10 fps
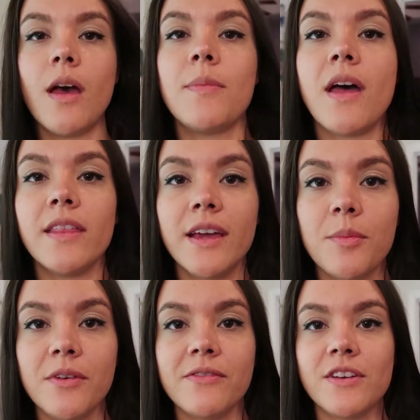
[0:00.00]
I'm not like a
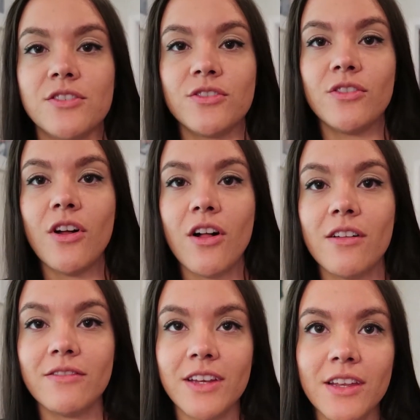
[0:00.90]
professional
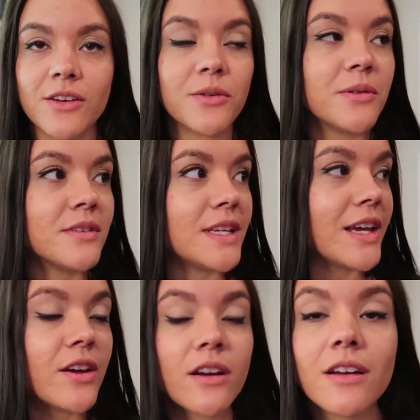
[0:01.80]
haul video
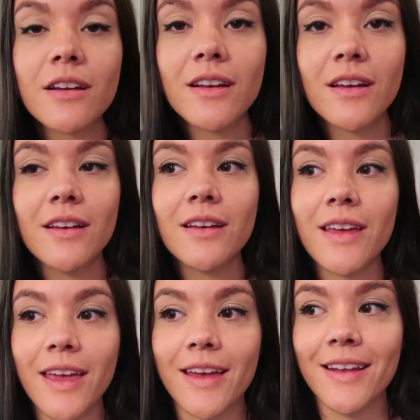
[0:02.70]
taker,
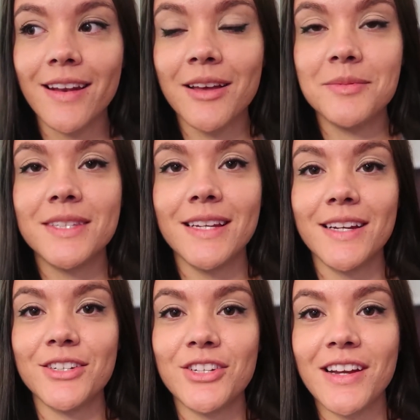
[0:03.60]
and I'm sitting
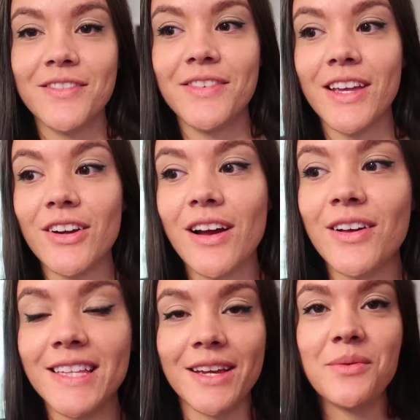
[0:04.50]
here trying to figure
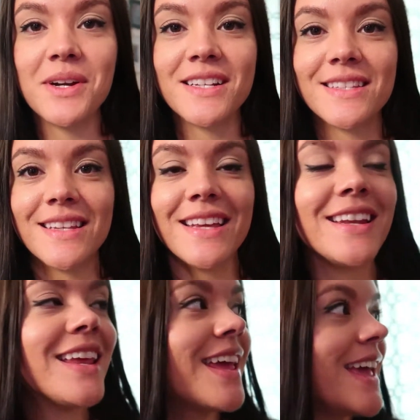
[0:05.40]
out like where to
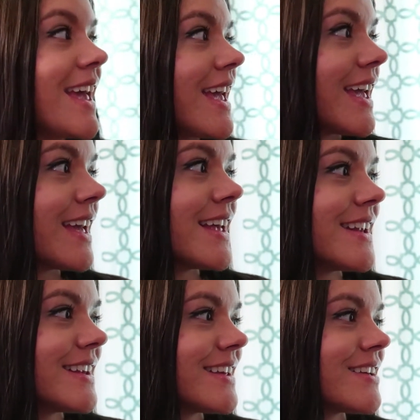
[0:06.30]
sit
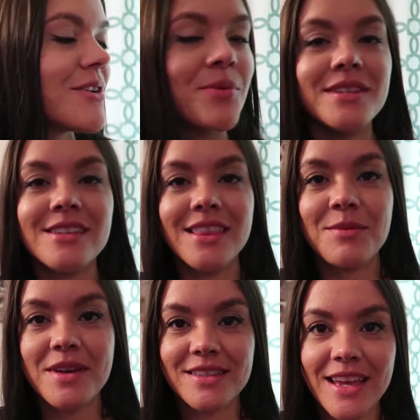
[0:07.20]
and what's like
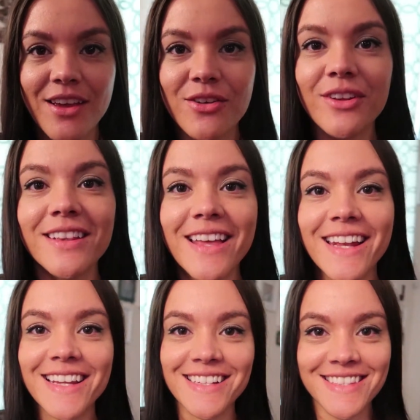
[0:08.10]
the best angle and
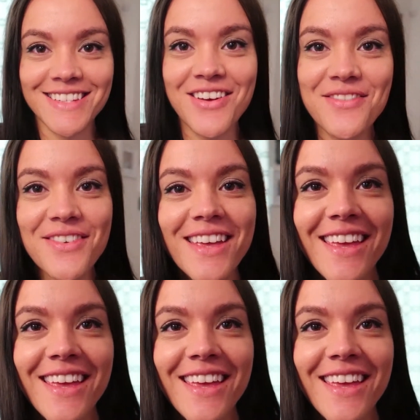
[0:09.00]
lighting and stuff.